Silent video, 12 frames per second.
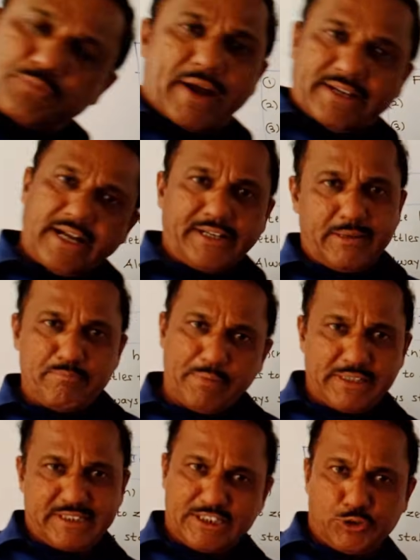finite
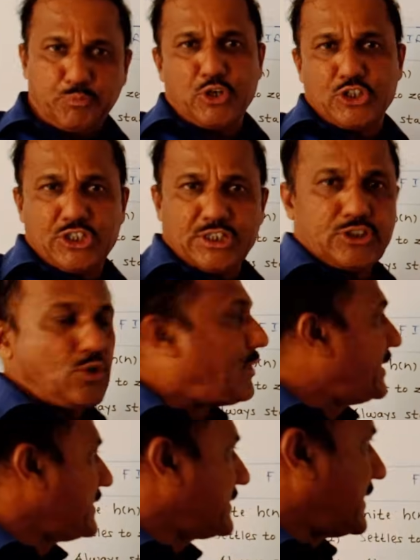impulse response. Just now
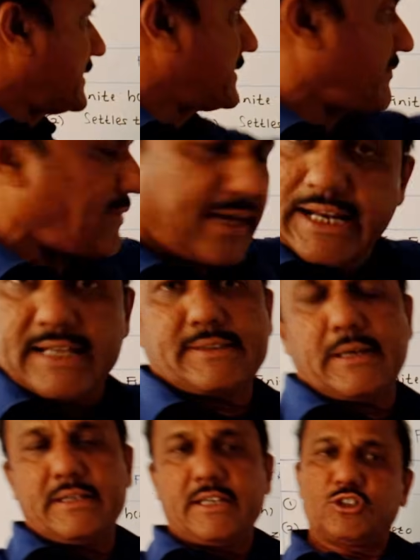we discussed, whereas
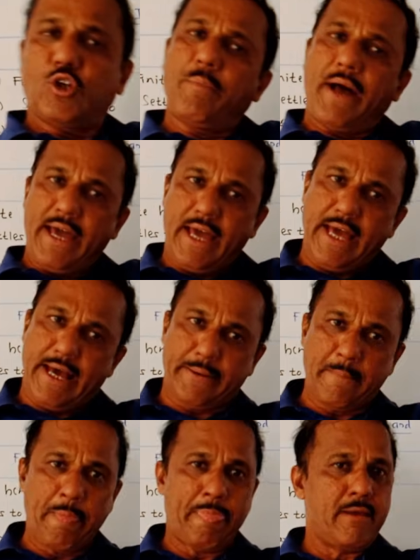in case of
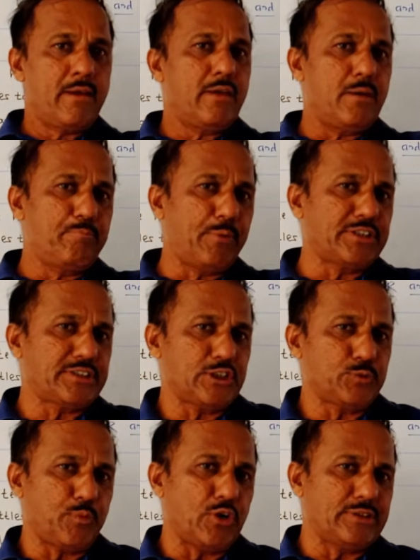IIR, impulse
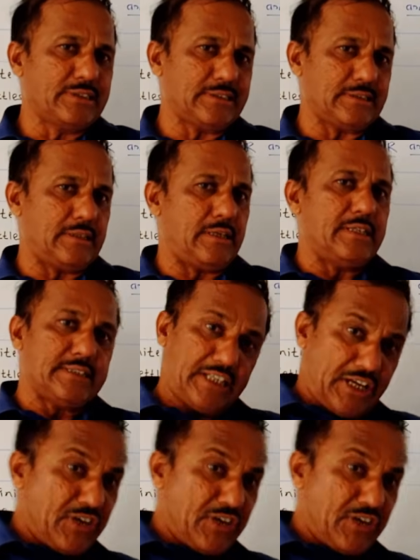response is